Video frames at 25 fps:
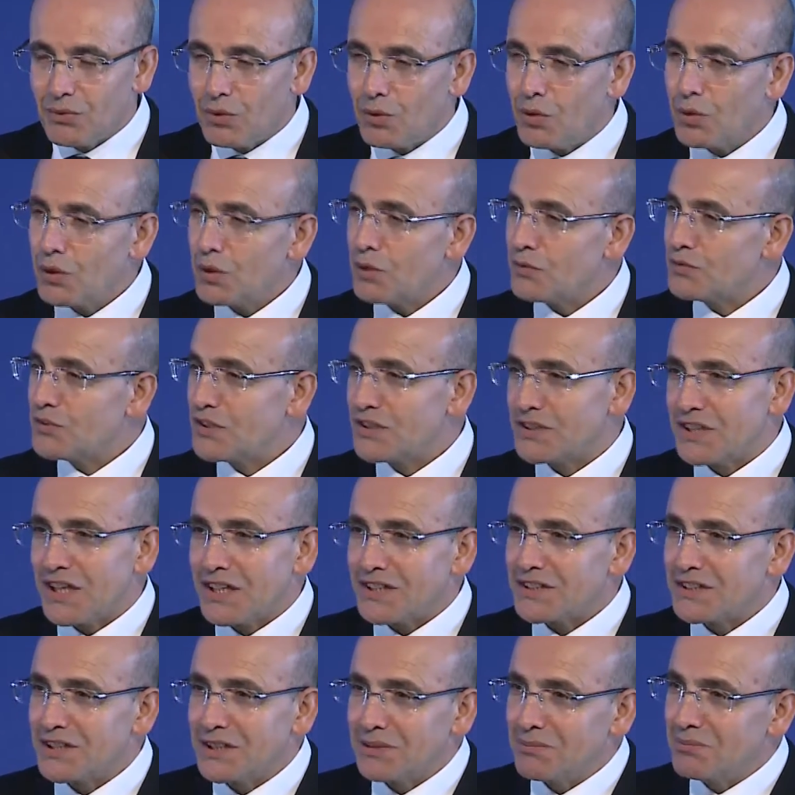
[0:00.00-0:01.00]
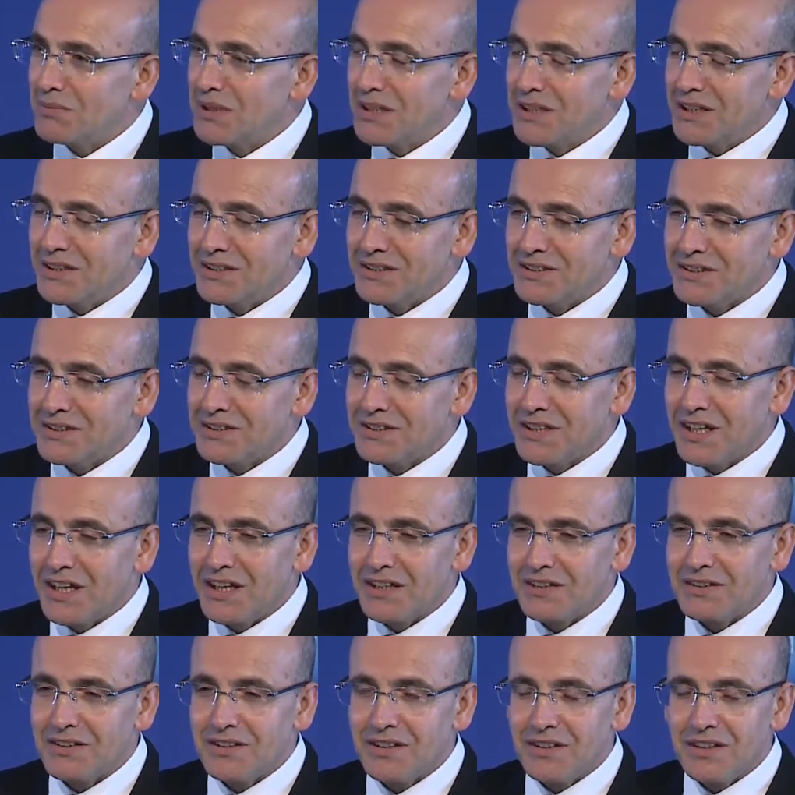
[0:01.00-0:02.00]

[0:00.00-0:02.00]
all of this actually means that